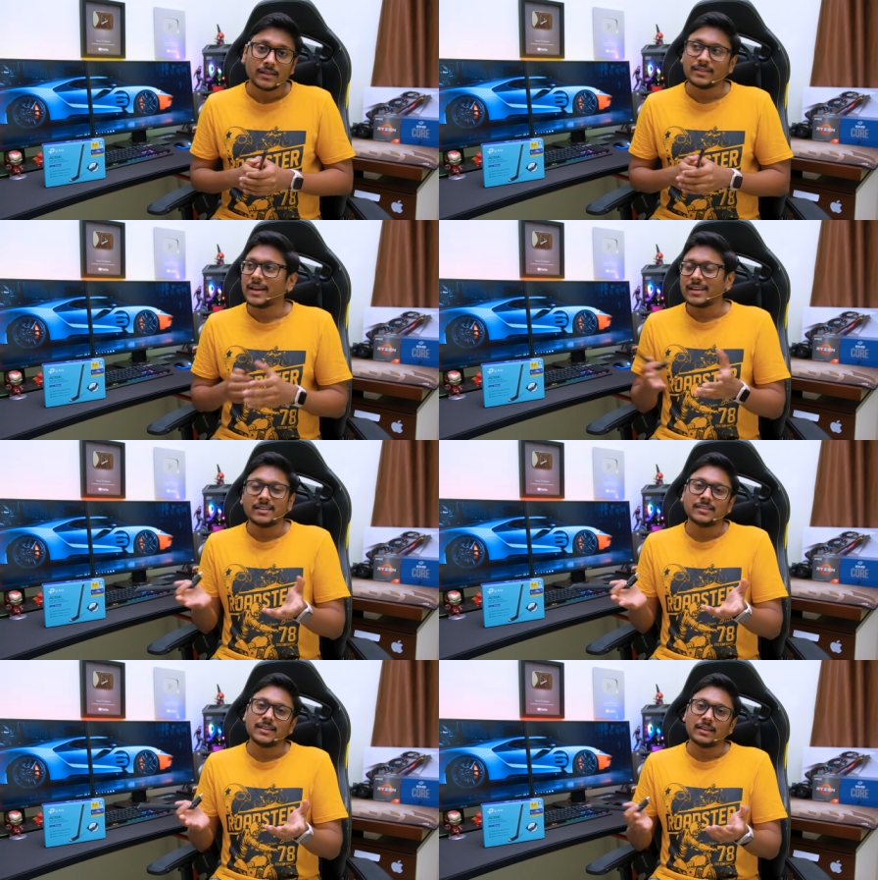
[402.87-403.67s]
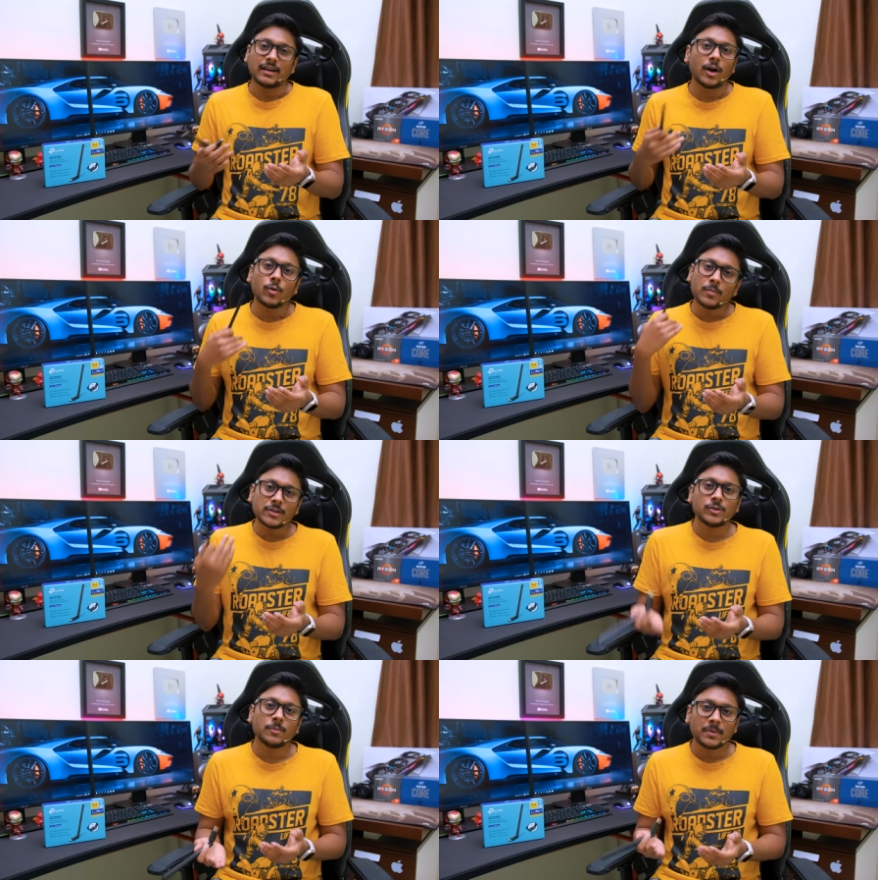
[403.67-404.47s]
See again, see how
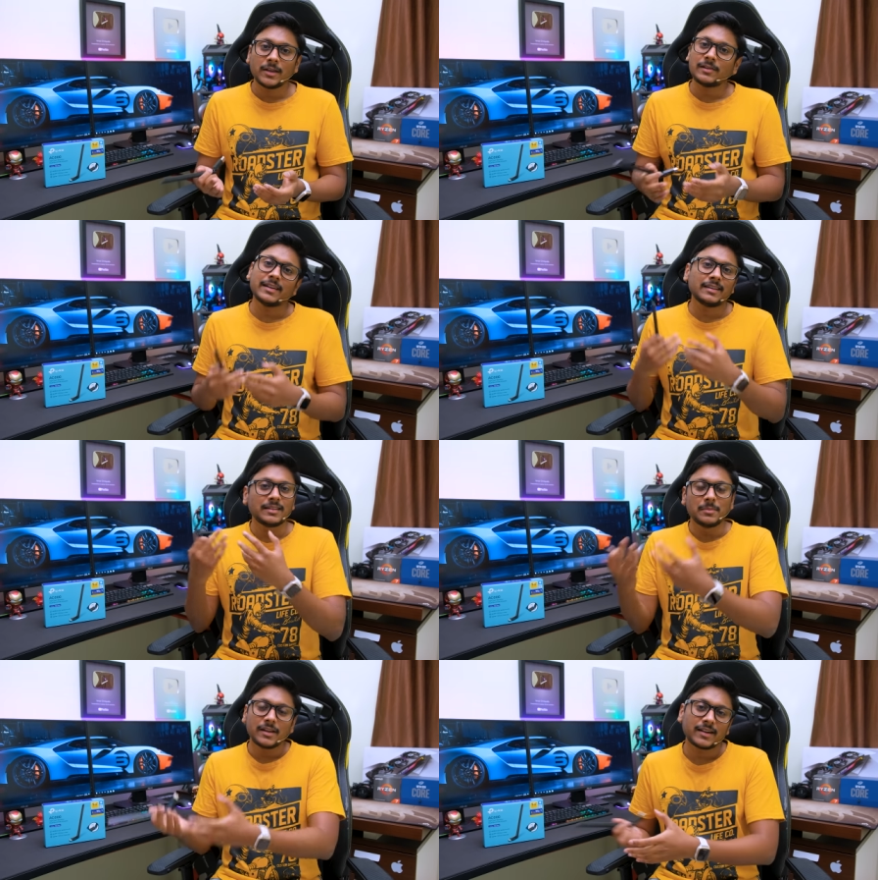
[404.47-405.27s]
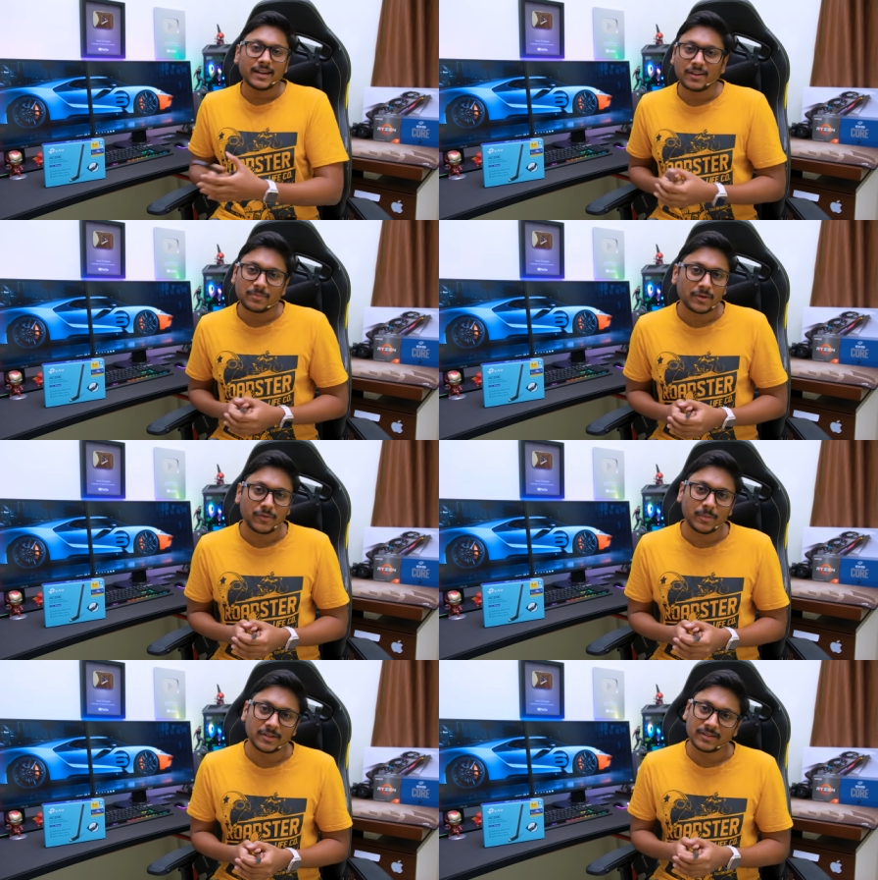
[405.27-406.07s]
much you pay, you'll get similar kind of
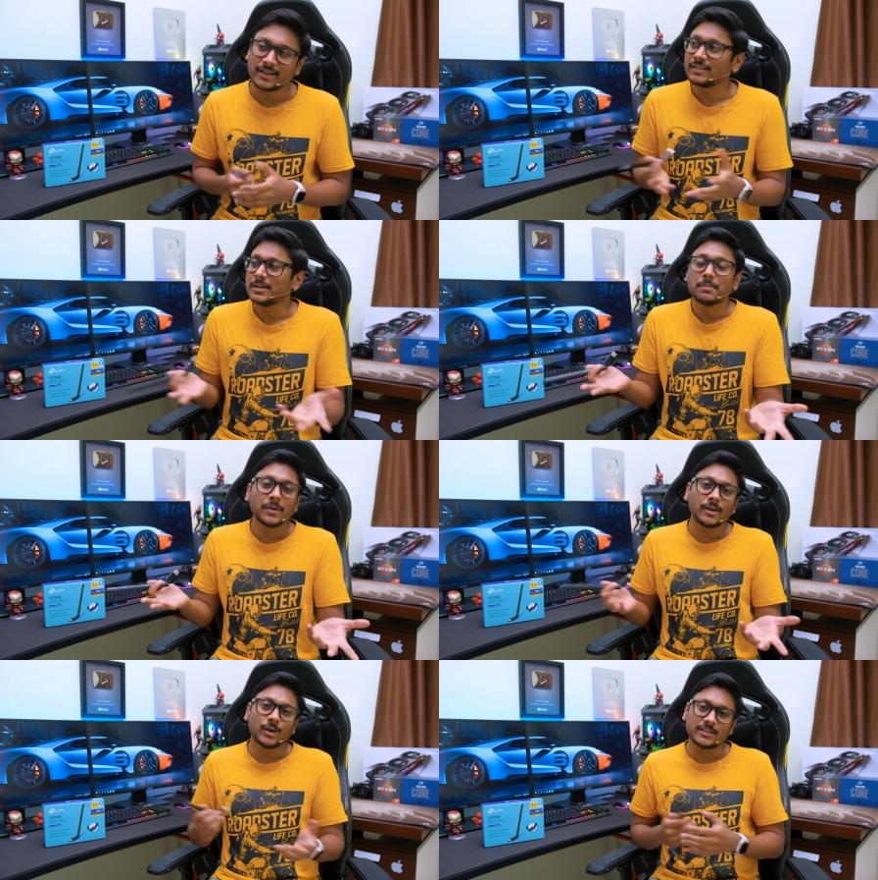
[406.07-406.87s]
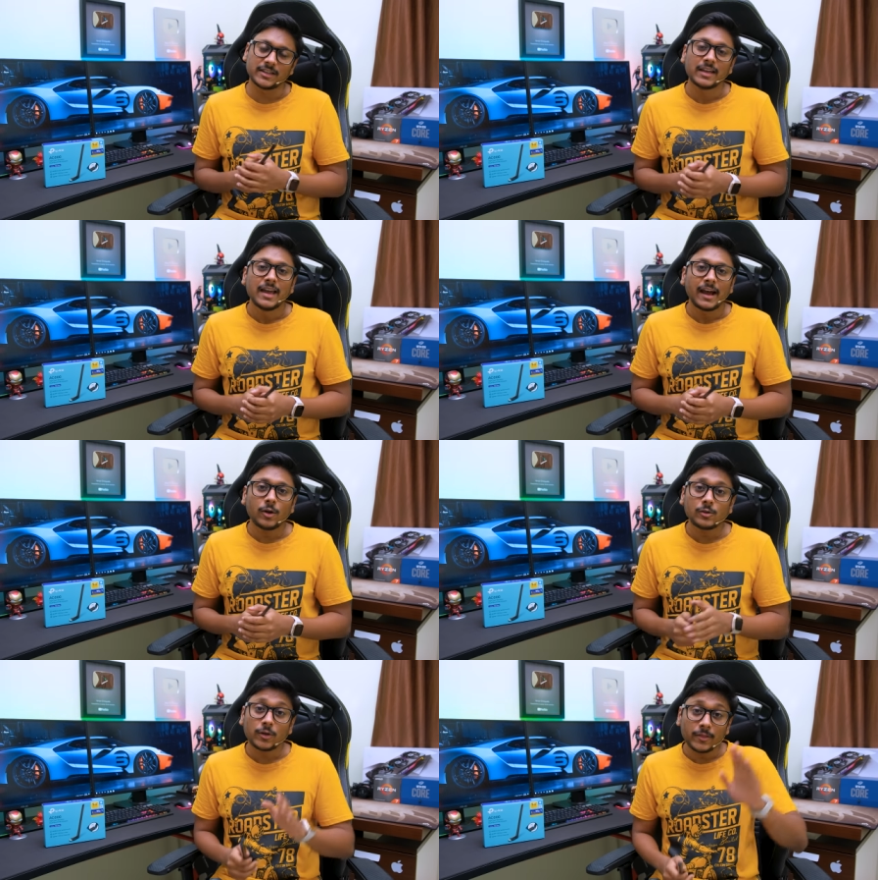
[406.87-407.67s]
performance, right? Simple logic. And
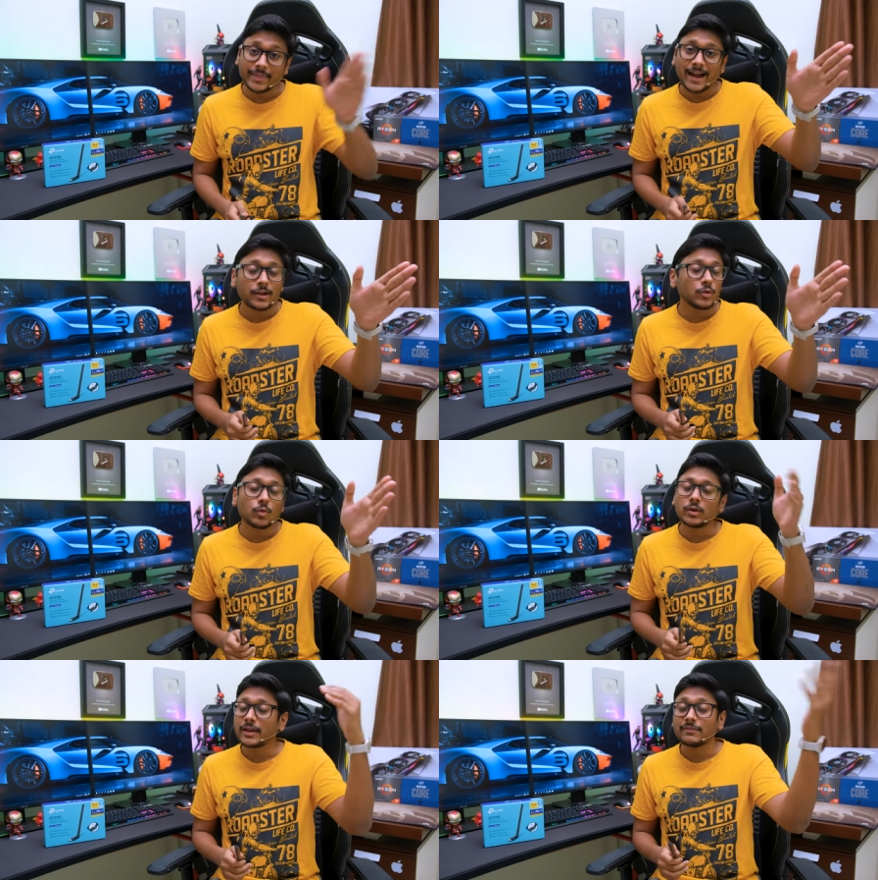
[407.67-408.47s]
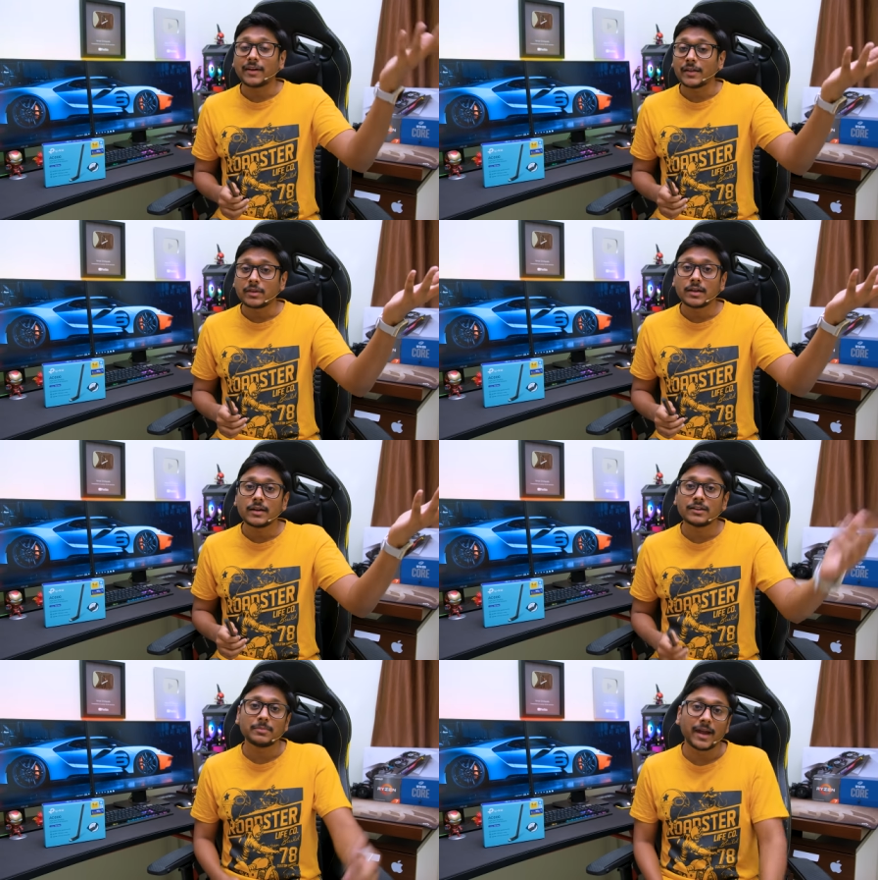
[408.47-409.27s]
also on that, you won't have 5
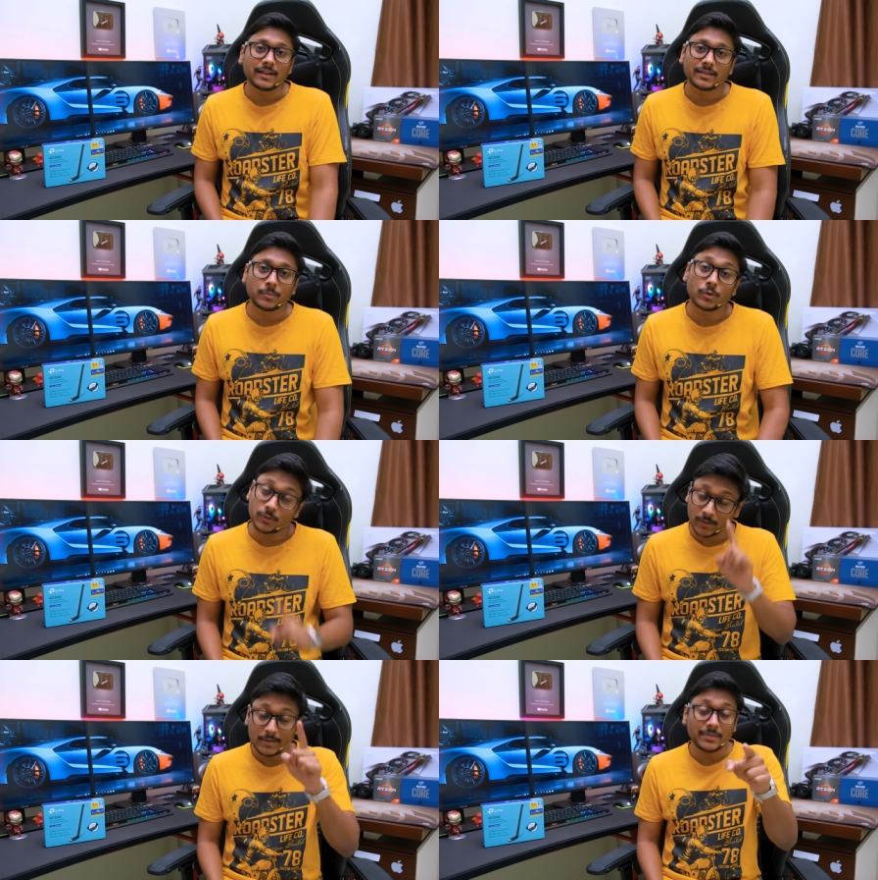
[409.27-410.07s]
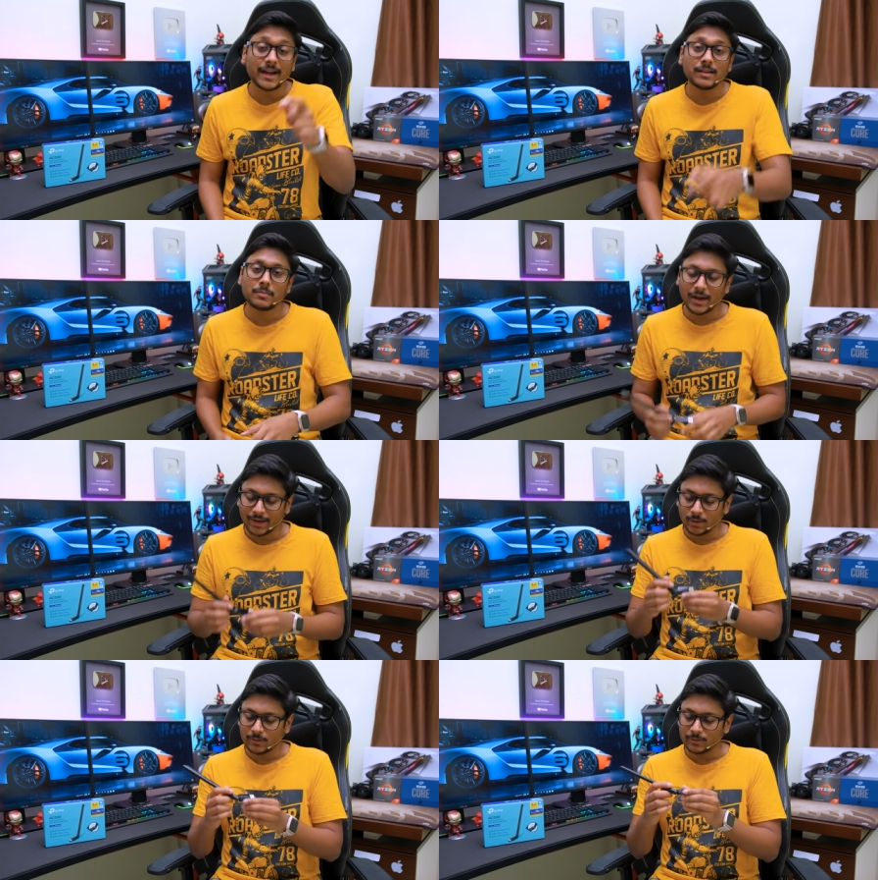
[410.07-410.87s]
GHz band support. So keep that in
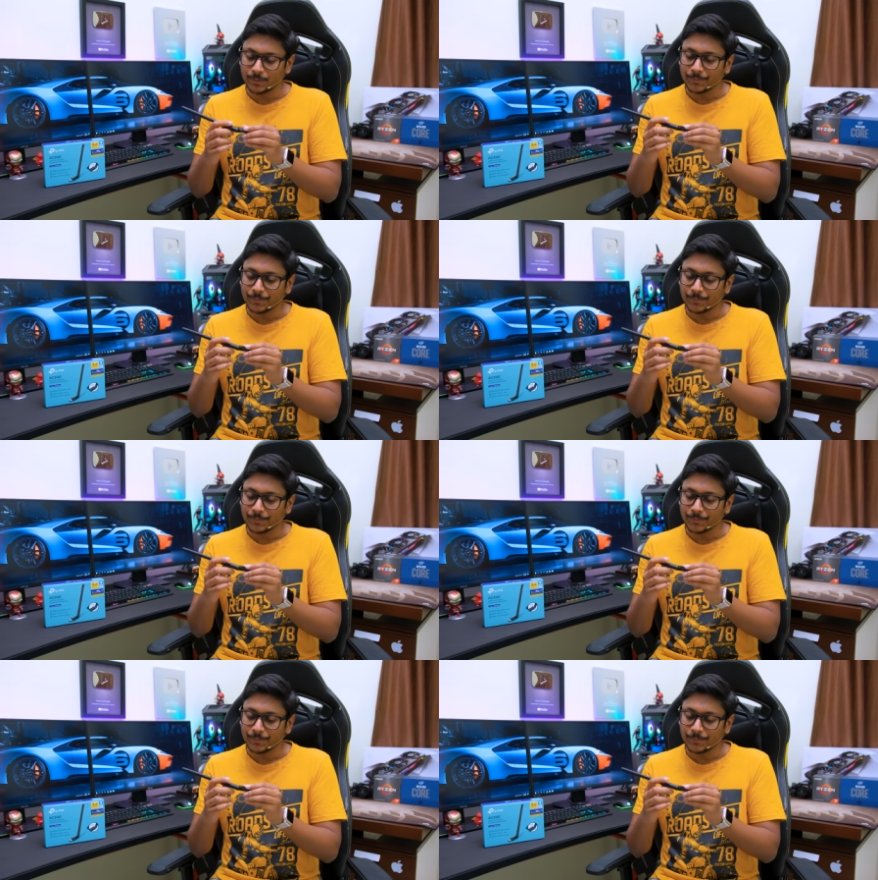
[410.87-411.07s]
mind also.